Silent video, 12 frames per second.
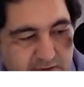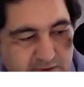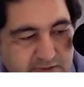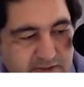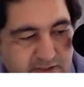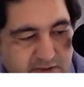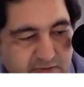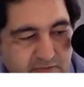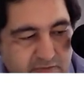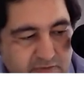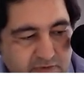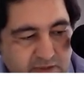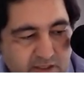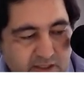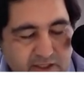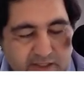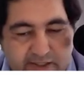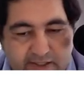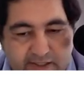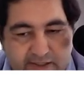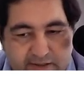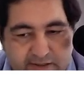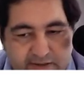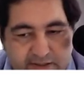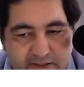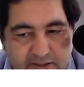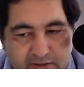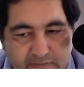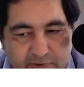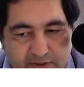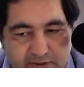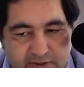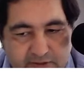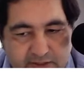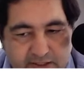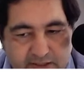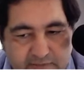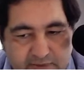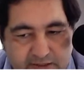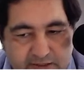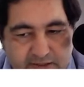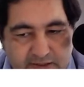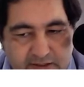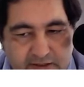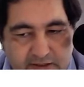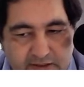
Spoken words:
So here the number that I am getting